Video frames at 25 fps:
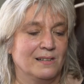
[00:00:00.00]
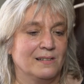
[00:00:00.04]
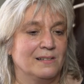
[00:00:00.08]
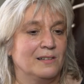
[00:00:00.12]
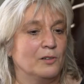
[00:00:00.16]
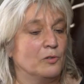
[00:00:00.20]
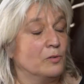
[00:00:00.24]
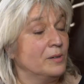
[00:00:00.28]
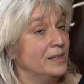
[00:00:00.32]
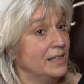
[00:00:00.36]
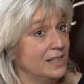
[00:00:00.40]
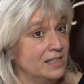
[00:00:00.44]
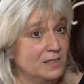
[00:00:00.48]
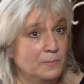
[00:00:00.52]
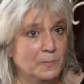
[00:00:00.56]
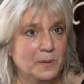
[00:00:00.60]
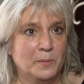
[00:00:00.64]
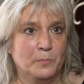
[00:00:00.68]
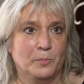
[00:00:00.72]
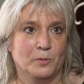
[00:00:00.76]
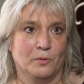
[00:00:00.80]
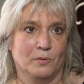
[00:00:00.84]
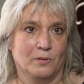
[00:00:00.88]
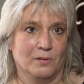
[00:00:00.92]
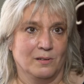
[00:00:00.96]
They are nice
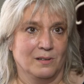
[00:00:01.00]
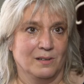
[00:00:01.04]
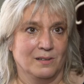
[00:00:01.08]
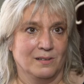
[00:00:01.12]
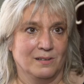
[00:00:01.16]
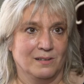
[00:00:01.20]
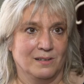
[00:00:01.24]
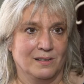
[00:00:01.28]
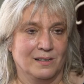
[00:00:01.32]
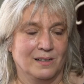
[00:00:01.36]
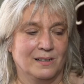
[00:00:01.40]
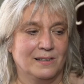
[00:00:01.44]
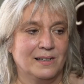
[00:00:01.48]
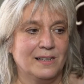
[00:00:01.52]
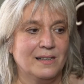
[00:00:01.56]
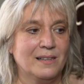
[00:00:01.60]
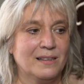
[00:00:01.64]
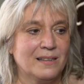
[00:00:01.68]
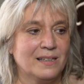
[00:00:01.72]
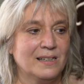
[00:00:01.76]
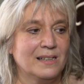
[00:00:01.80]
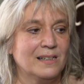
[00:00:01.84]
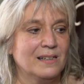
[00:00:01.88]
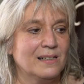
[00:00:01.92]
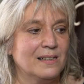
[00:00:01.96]
people, and I
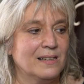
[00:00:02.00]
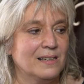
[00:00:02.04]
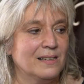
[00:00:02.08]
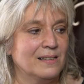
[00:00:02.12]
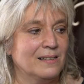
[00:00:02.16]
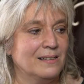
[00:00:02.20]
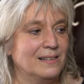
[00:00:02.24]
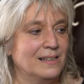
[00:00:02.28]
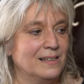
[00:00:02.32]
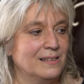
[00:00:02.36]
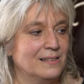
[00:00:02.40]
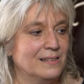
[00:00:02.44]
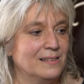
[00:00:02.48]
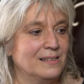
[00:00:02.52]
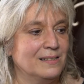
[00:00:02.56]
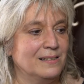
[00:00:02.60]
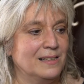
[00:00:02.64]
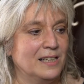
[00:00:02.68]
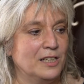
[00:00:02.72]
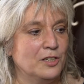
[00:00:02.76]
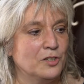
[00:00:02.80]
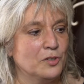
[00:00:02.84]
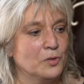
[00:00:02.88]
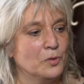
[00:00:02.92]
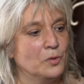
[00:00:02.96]
think that
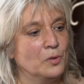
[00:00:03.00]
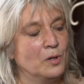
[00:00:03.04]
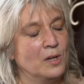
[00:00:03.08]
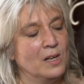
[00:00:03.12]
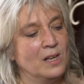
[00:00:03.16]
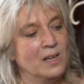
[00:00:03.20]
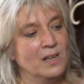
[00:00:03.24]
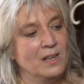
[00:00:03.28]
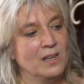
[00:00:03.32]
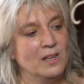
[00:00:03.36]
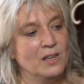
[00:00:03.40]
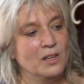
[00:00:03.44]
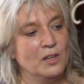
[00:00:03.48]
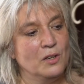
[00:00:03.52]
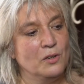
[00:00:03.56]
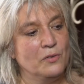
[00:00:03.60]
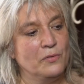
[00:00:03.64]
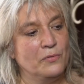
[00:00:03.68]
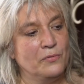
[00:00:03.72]
they show a